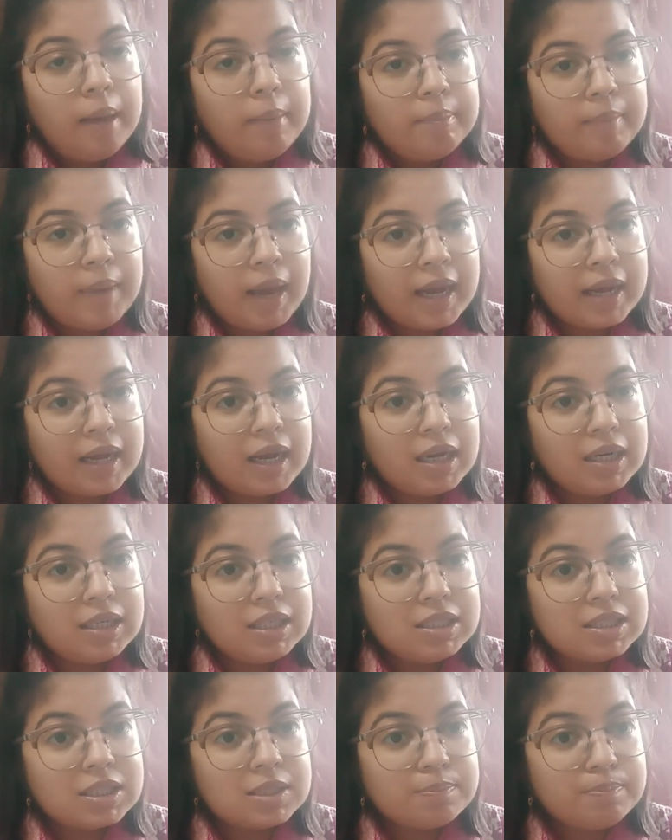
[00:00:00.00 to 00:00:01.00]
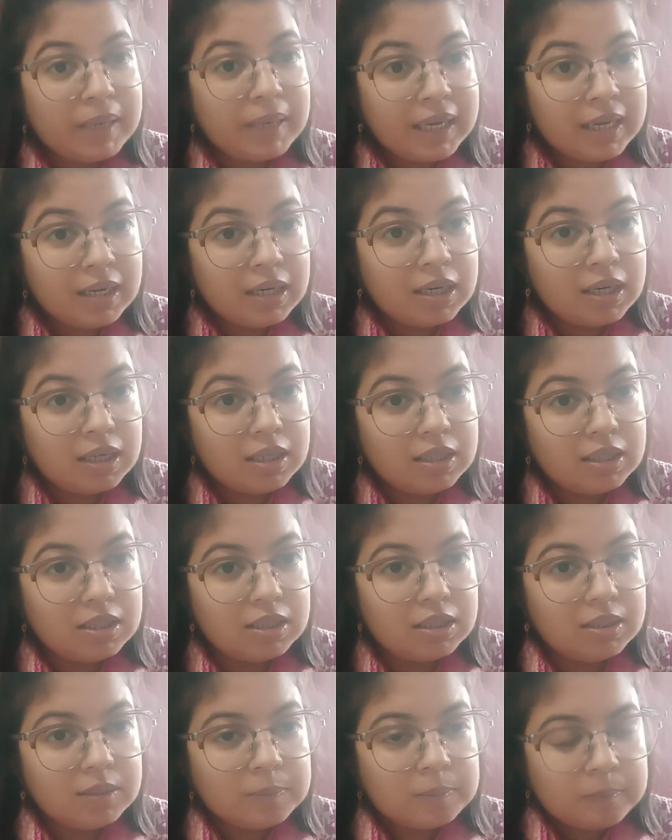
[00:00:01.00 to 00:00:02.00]
manganese pink
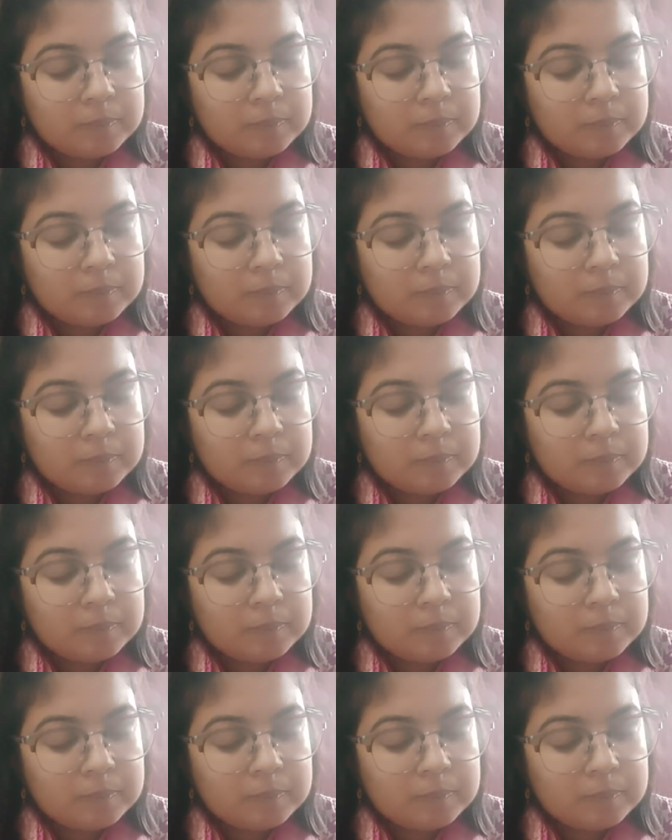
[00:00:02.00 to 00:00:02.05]
color,